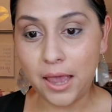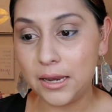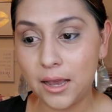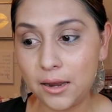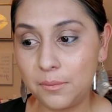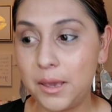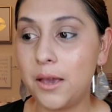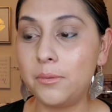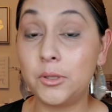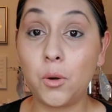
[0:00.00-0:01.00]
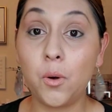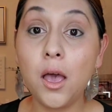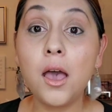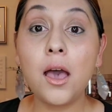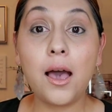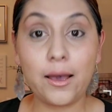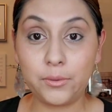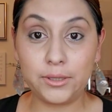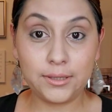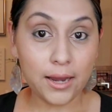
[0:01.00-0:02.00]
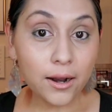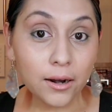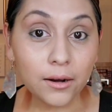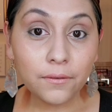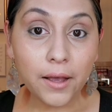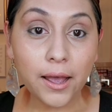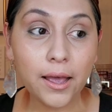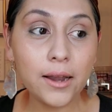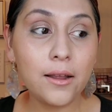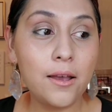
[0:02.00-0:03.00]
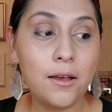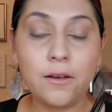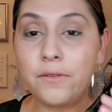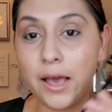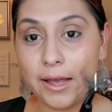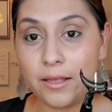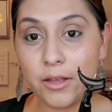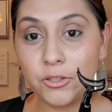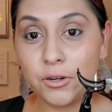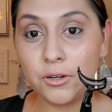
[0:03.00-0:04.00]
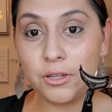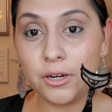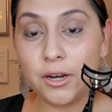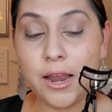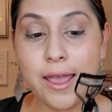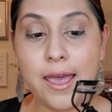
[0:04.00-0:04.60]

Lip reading: any kind of makeup. So I was terrified of the eyelash curler.